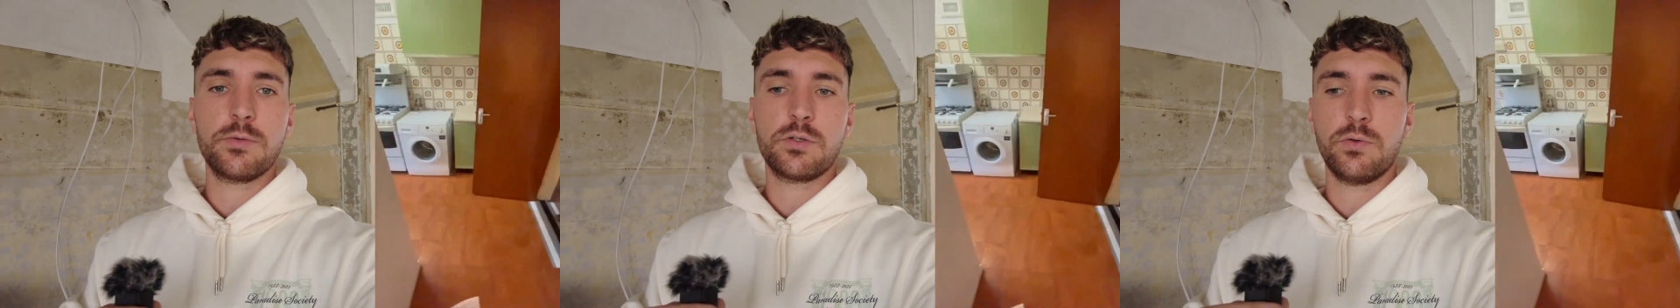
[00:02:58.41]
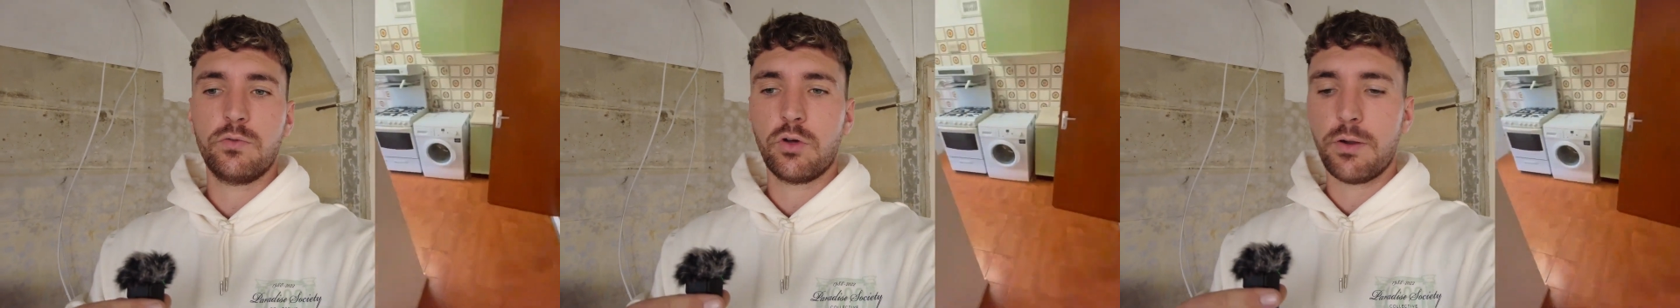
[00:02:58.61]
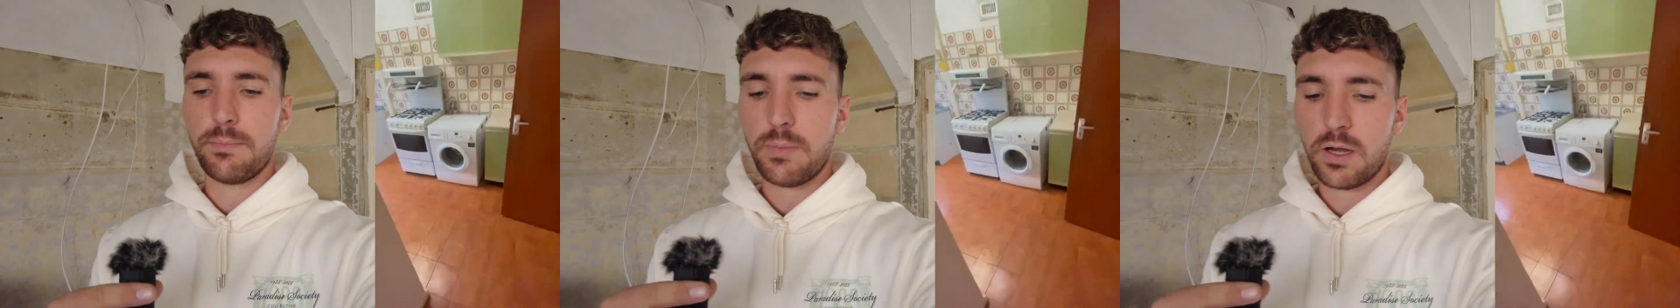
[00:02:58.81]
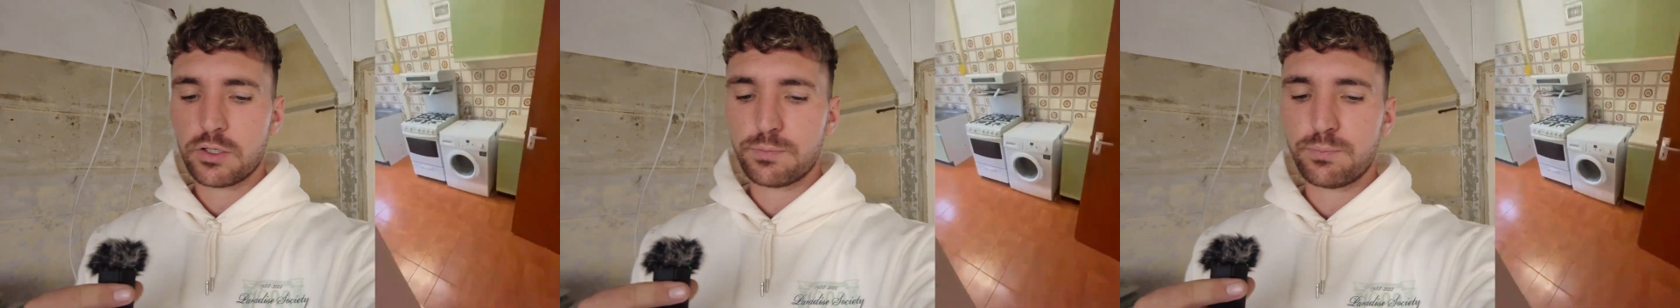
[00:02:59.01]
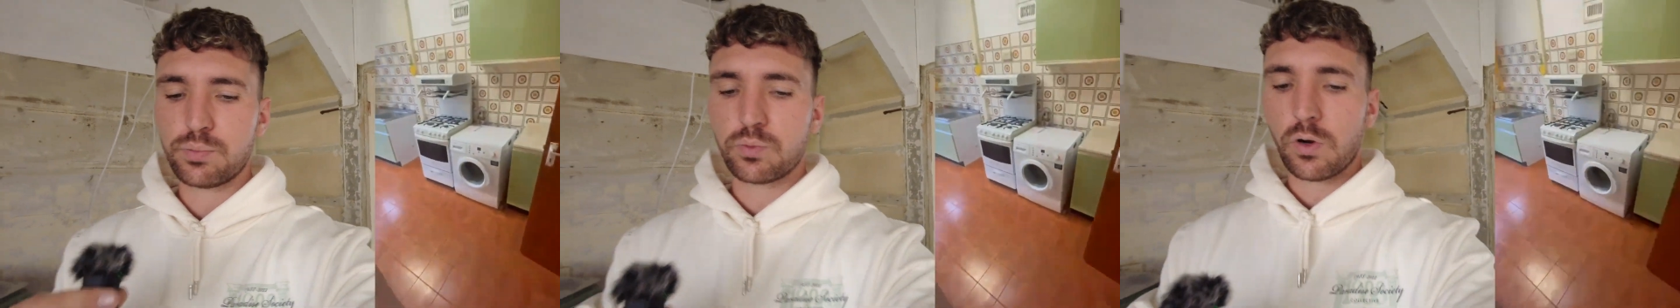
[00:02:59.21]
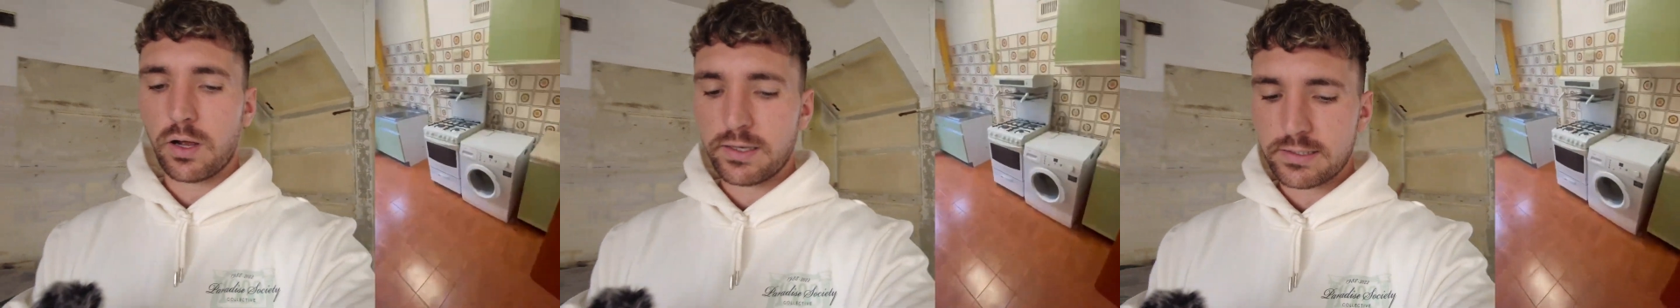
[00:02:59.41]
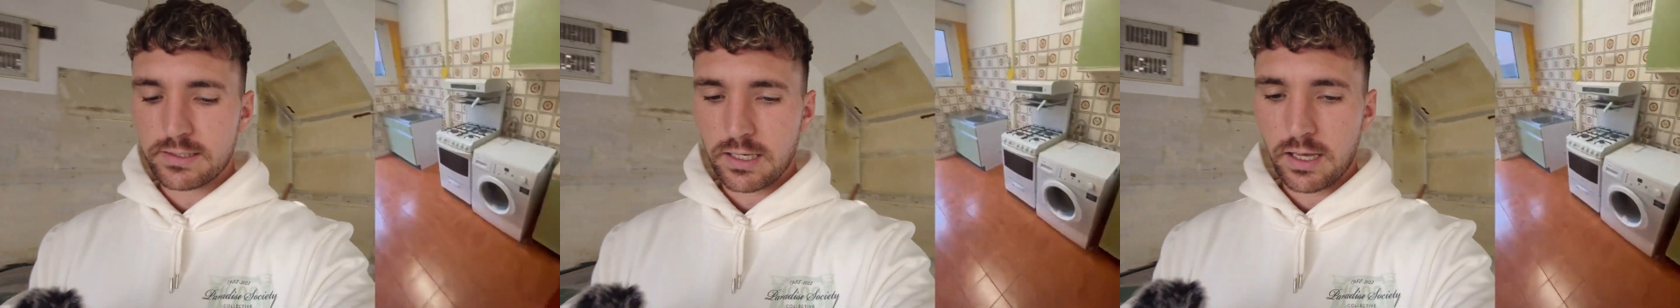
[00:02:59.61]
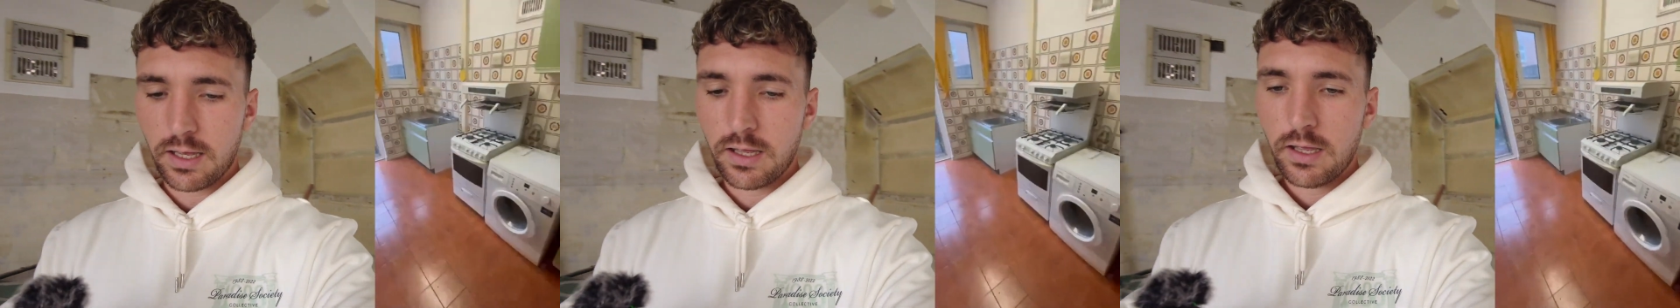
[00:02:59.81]
so we've got a much
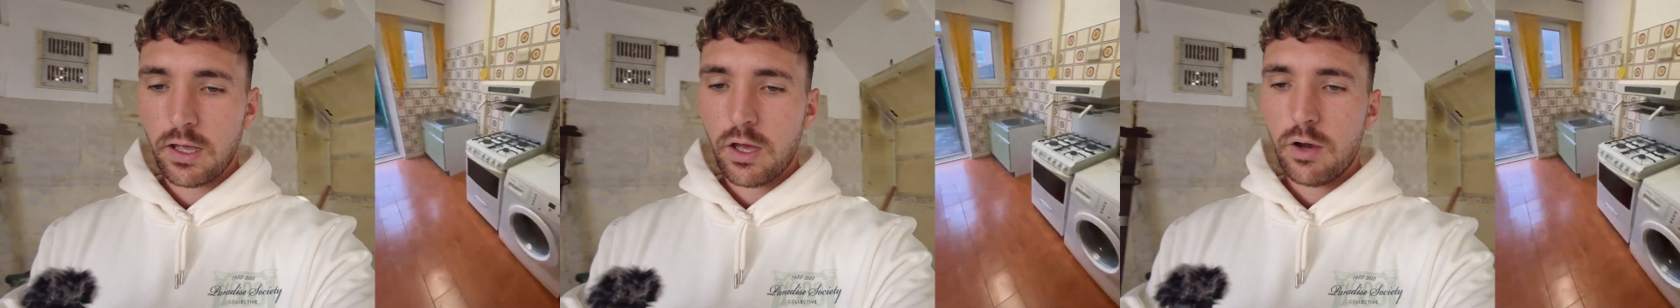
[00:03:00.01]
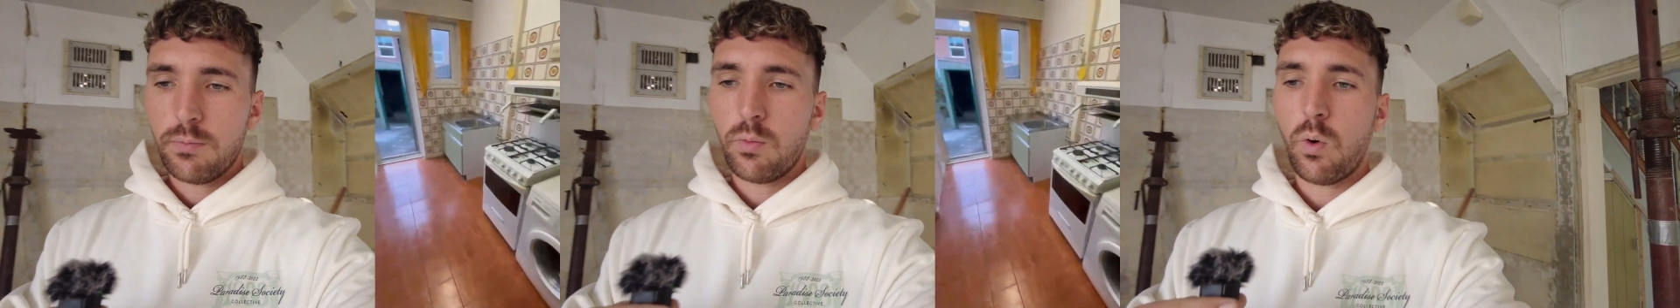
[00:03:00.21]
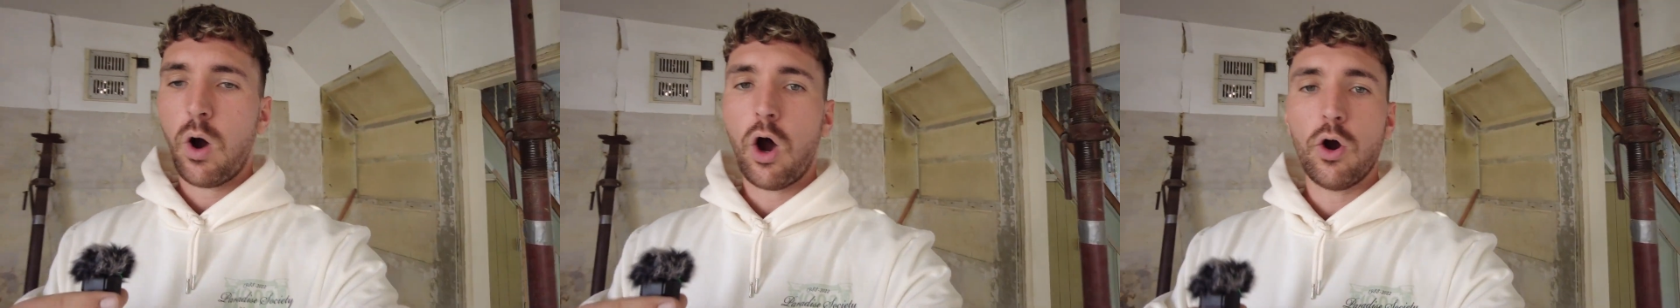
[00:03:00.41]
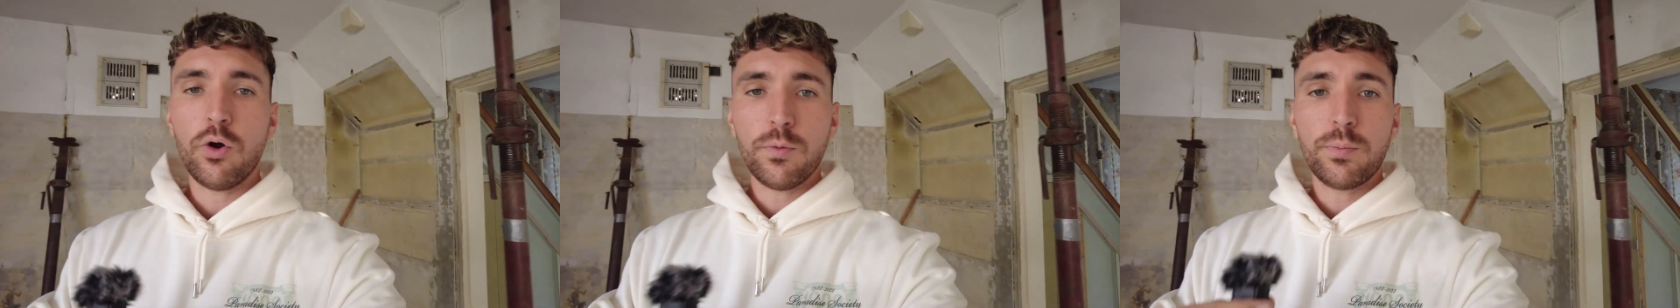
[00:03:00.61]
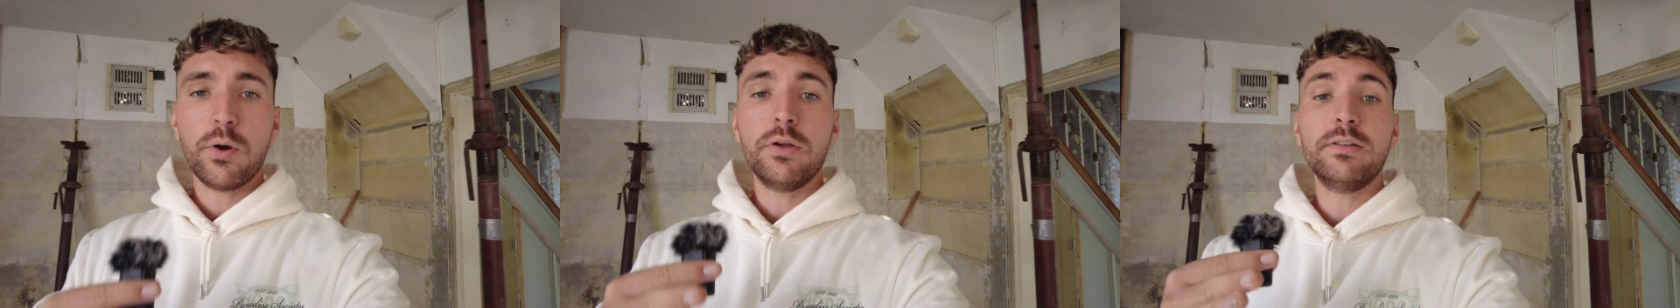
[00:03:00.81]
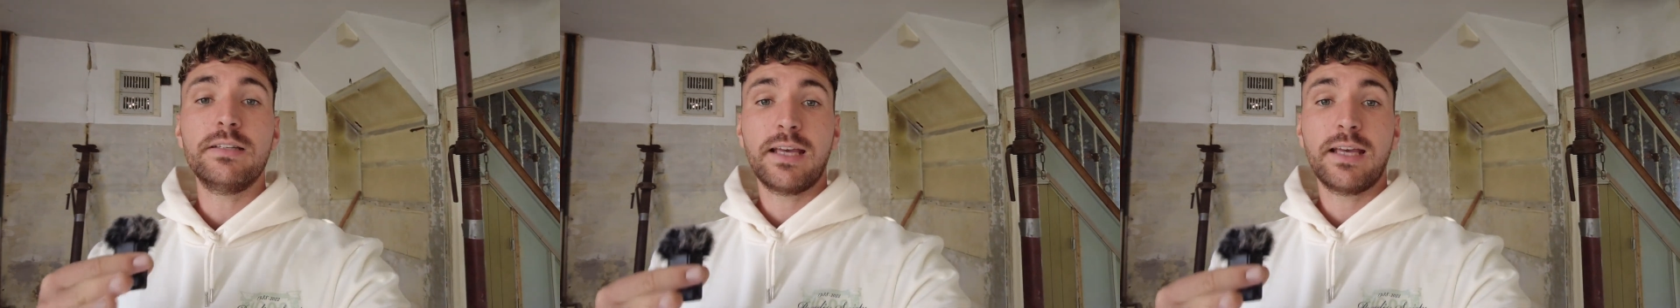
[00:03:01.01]
brighter, more open